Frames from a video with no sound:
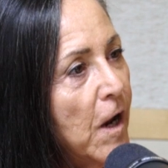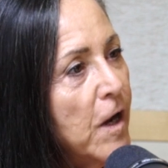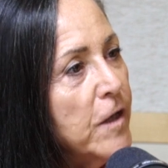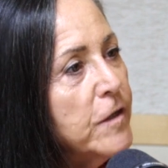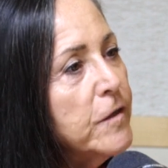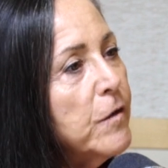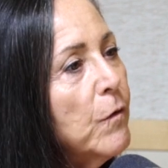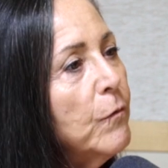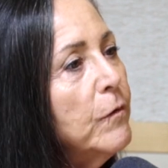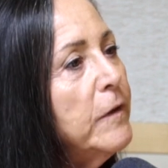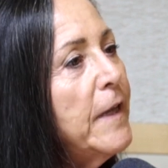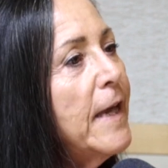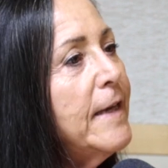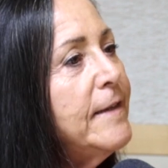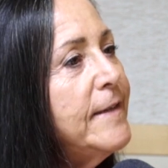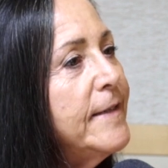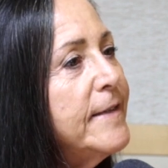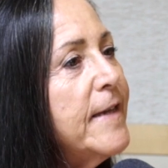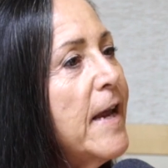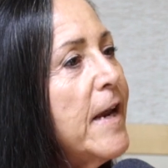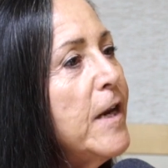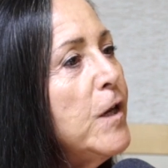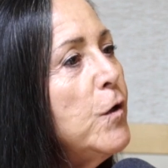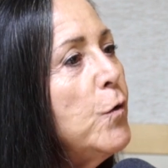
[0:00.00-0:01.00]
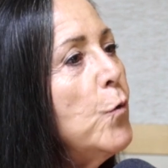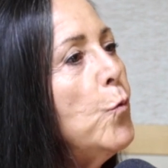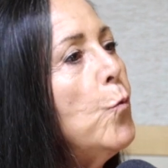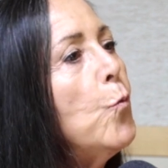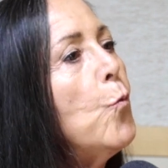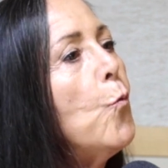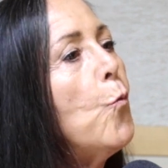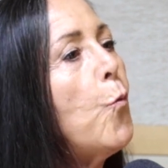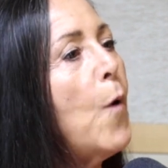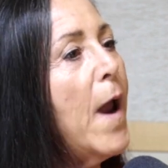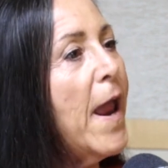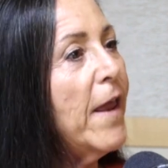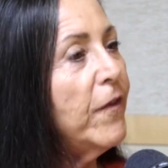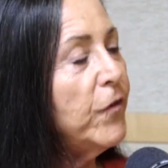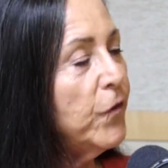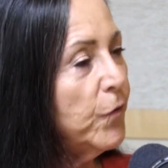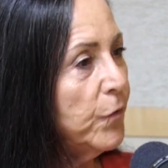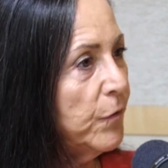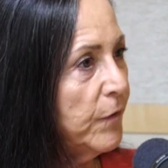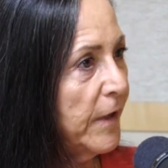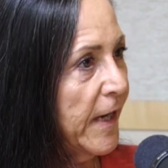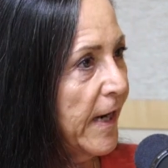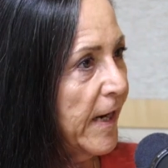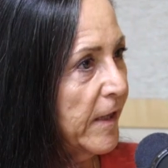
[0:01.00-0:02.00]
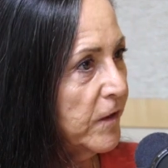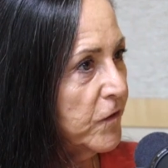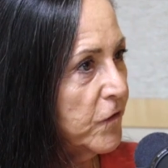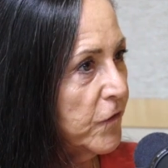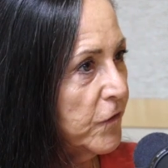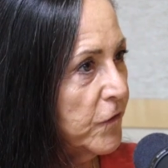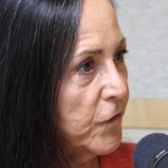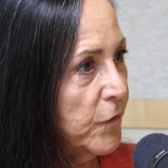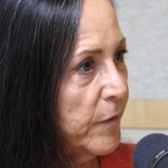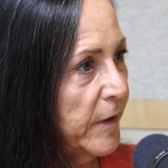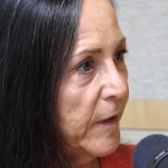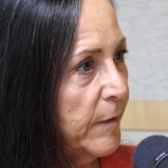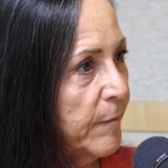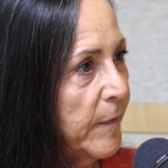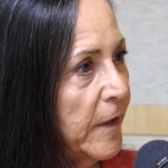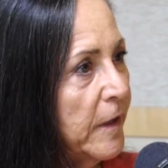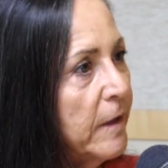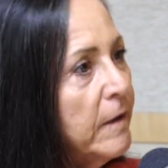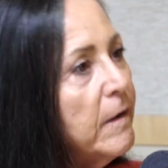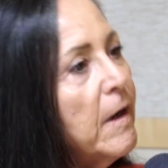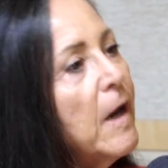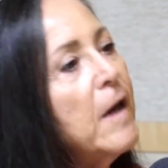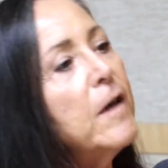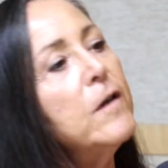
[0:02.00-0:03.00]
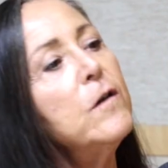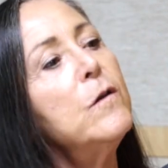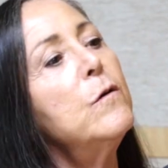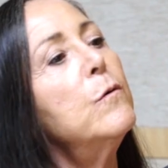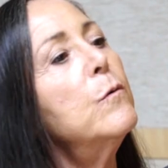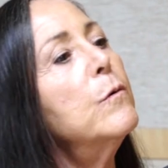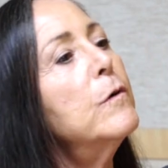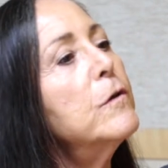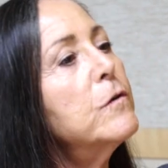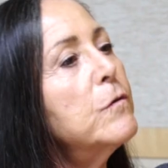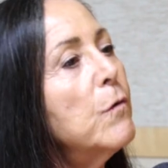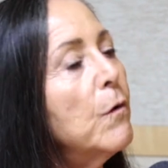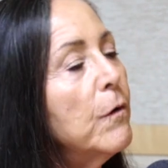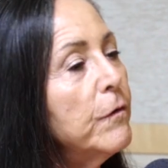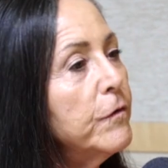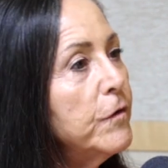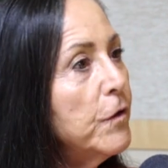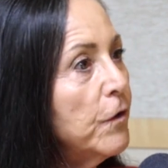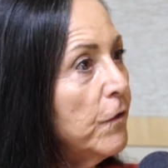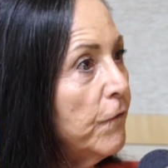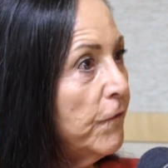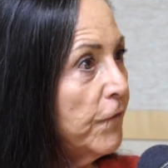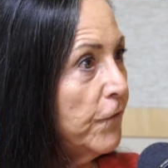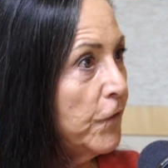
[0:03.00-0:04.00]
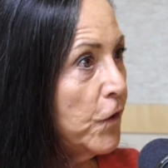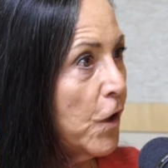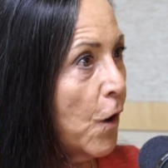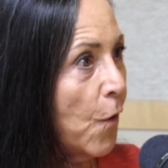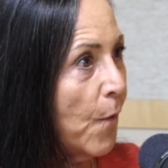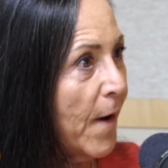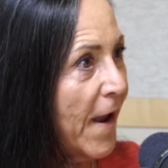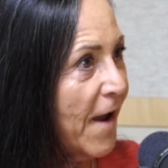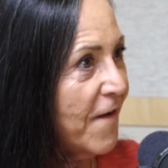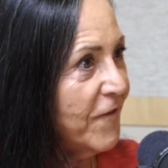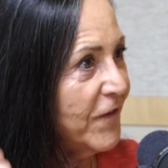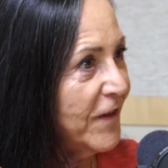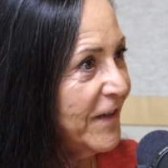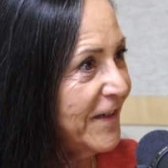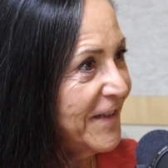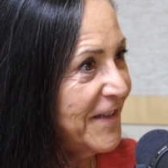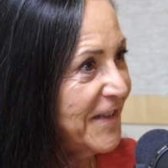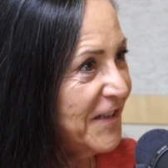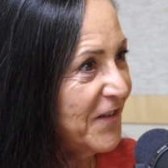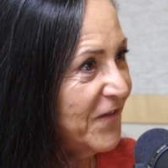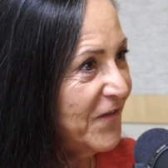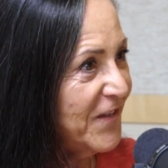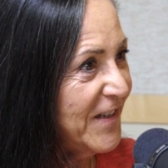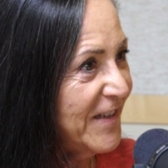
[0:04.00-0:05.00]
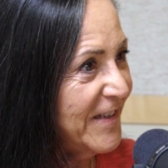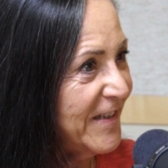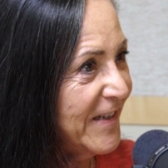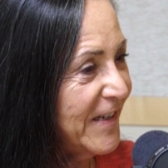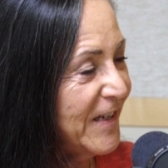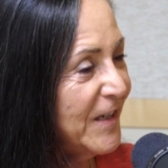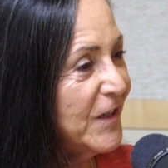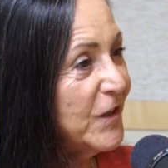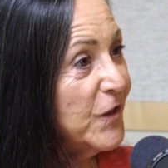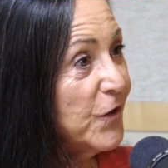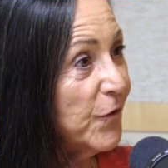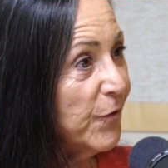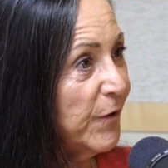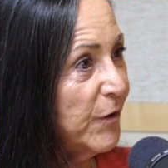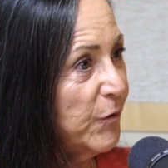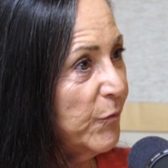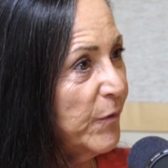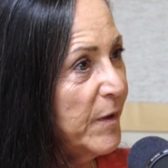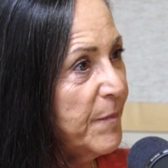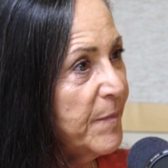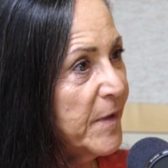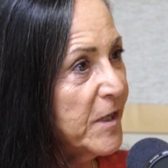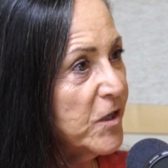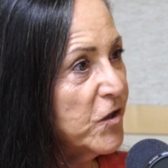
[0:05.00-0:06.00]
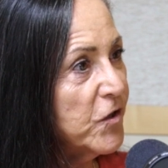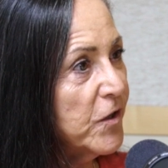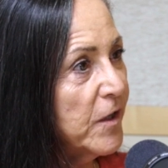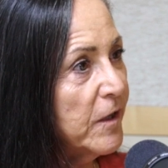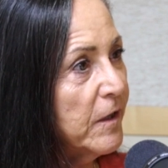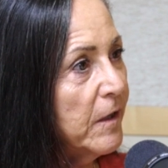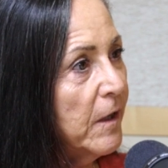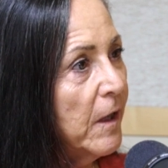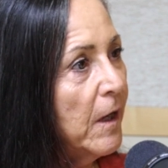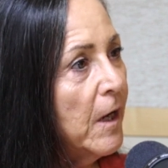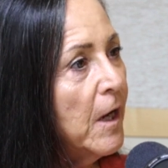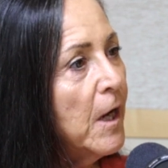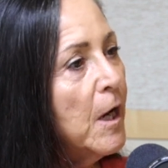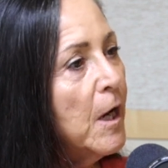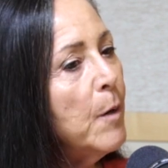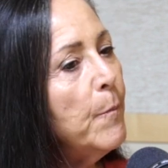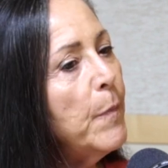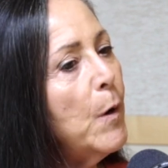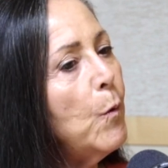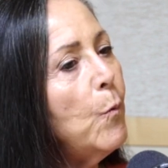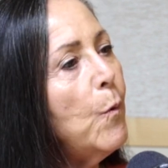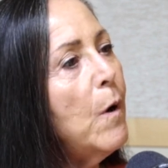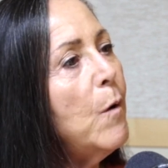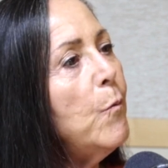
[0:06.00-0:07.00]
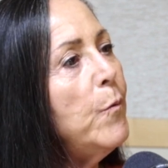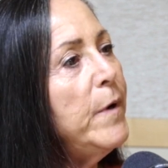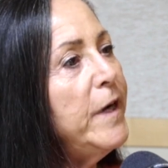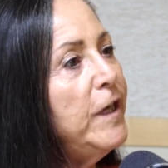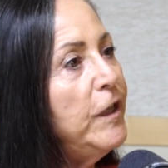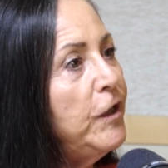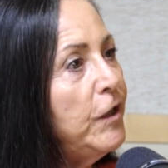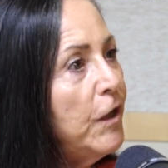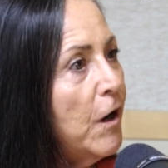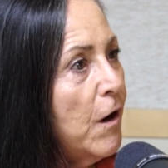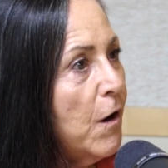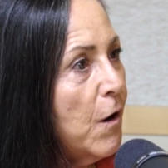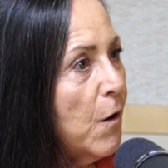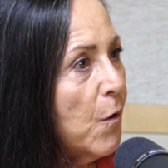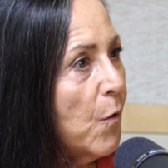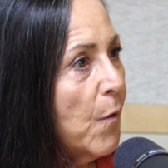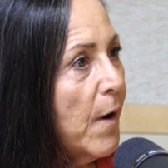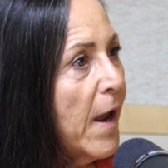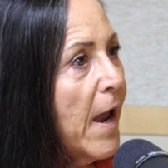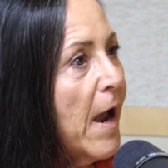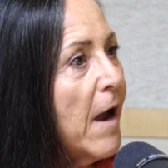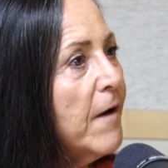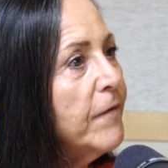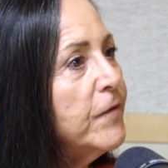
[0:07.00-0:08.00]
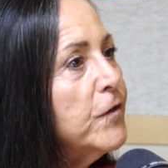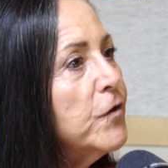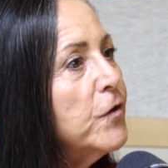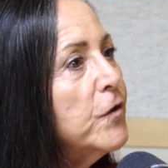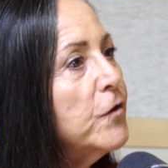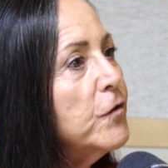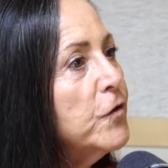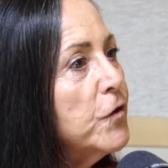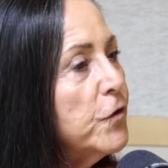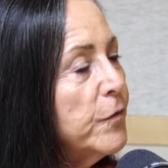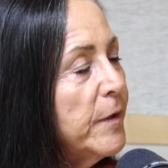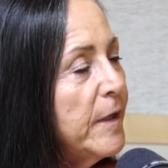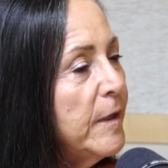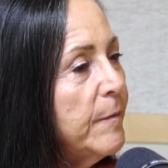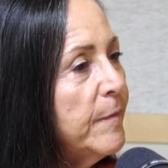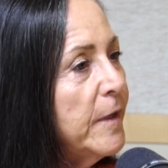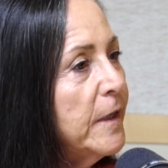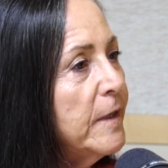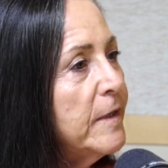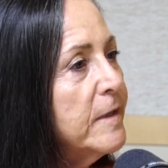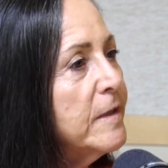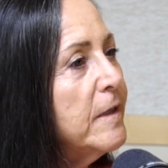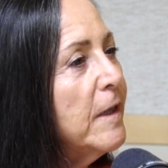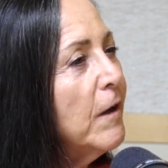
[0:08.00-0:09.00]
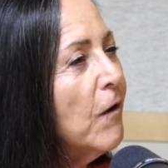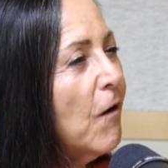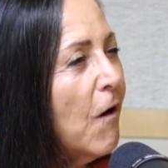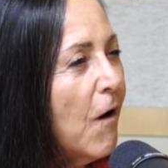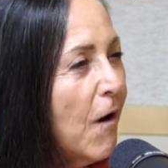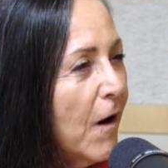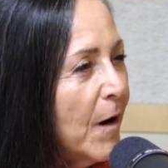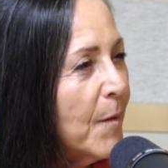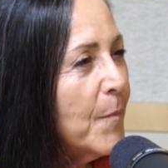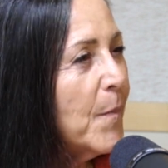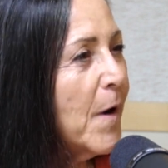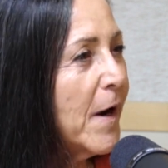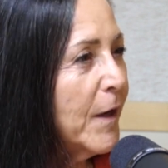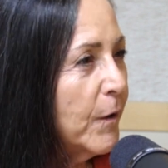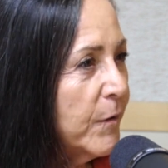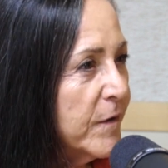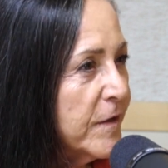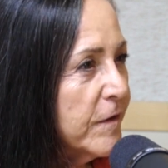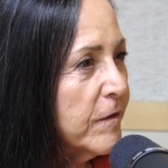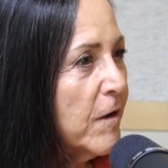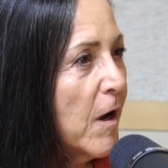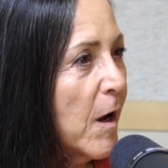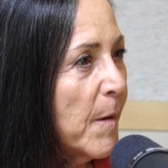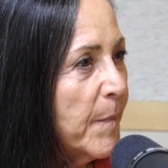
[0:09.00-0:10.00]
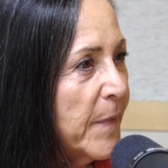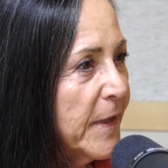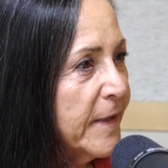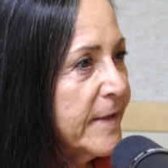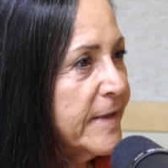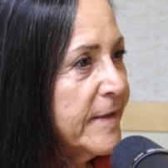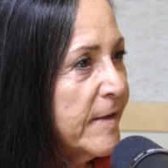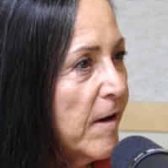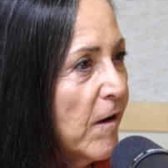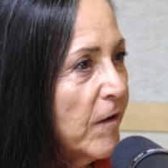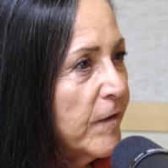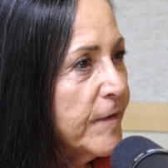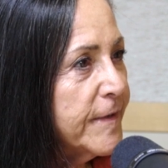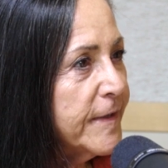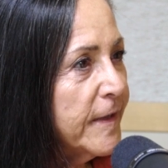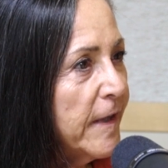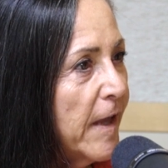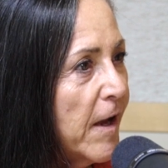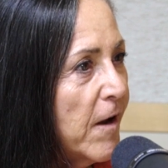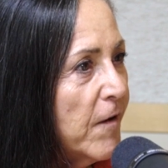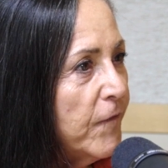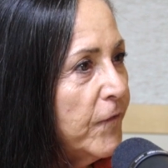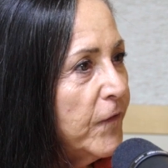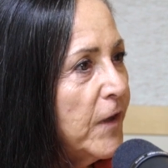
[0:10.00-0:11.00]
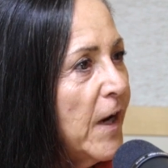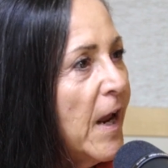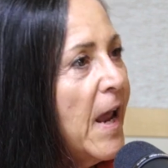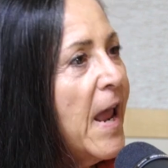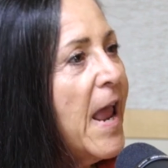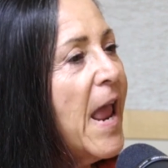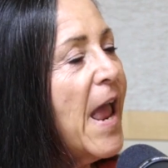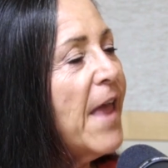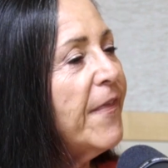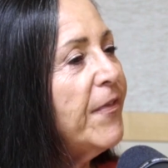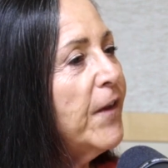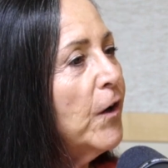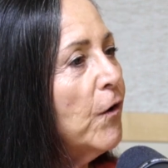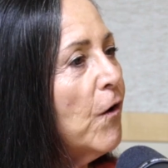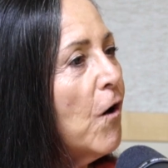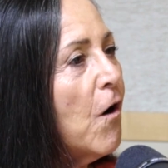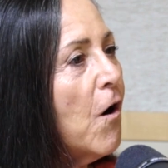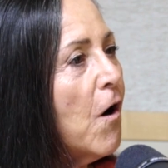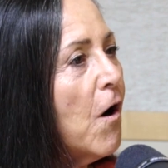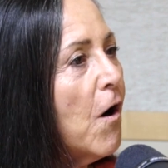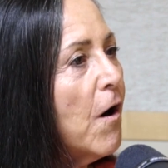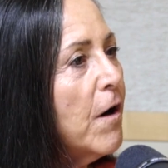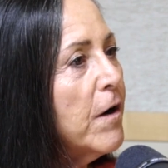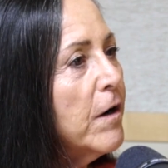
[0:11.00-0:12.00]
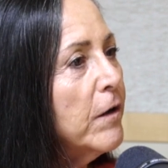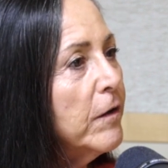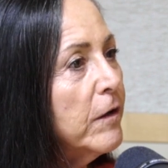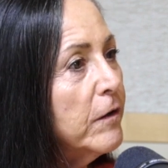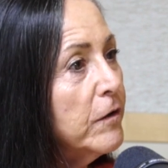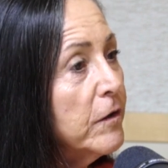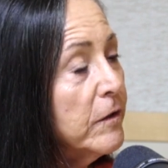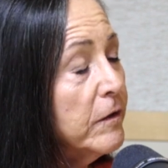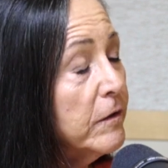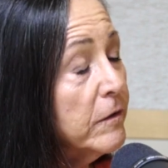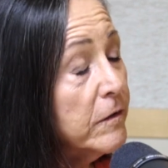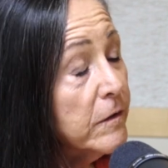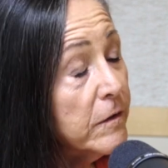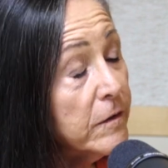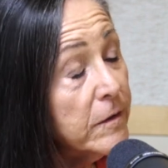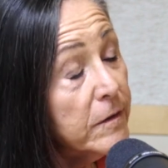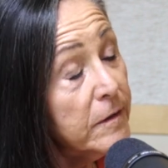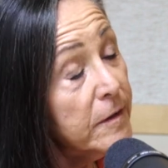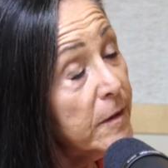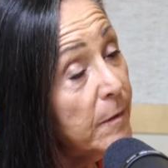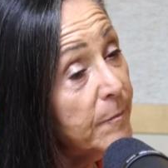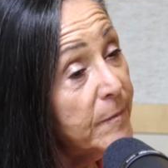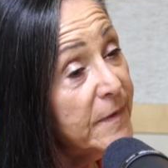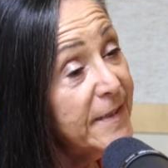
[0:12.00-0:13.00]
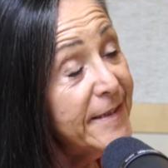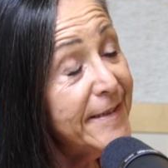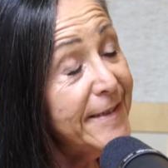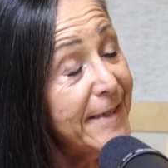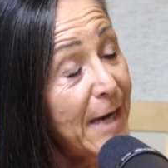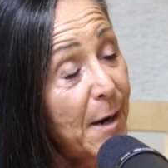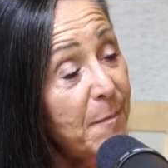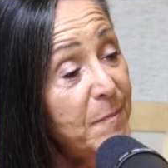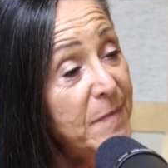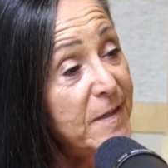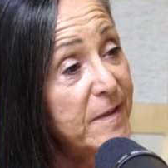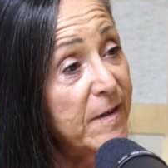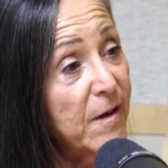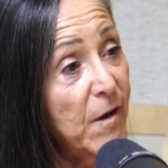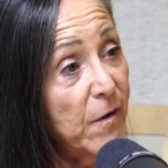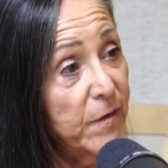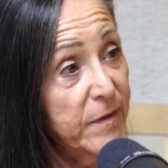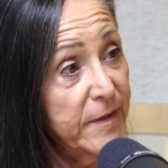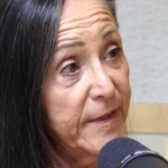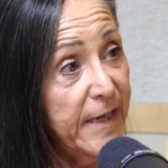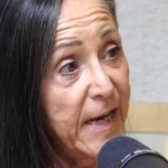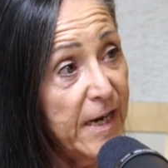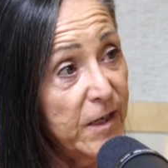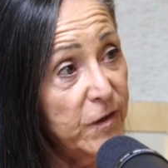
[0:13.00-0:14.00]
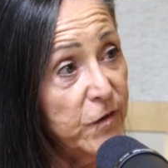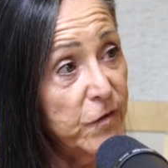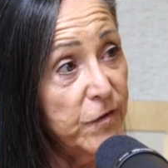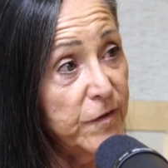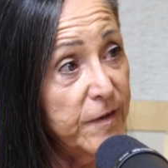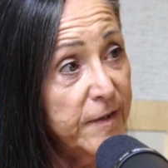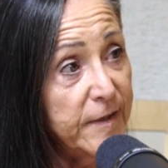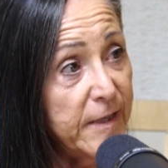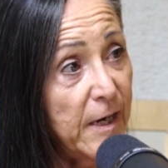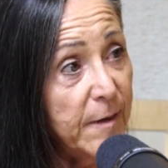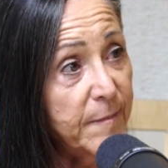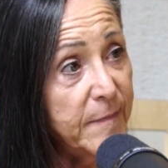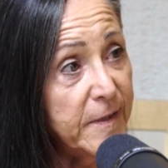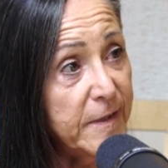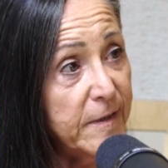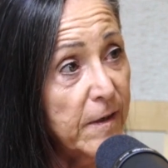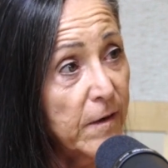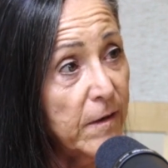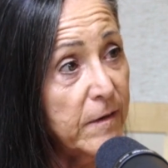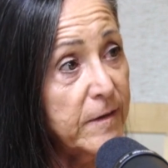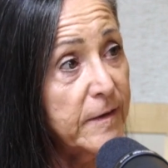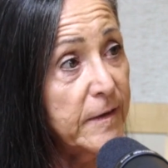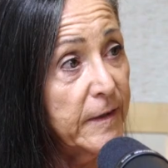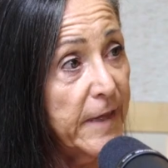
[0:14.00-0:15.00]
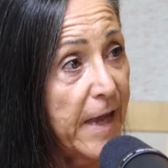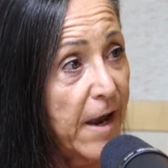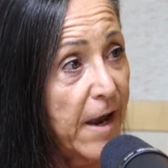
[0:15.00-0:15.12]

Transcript: So let's say you went through cancer treatment and you were told you've no evidence of disease, you're in remission, but what we know after treatment is there are microscopic cells left and there are some stem cells, cancer stem cells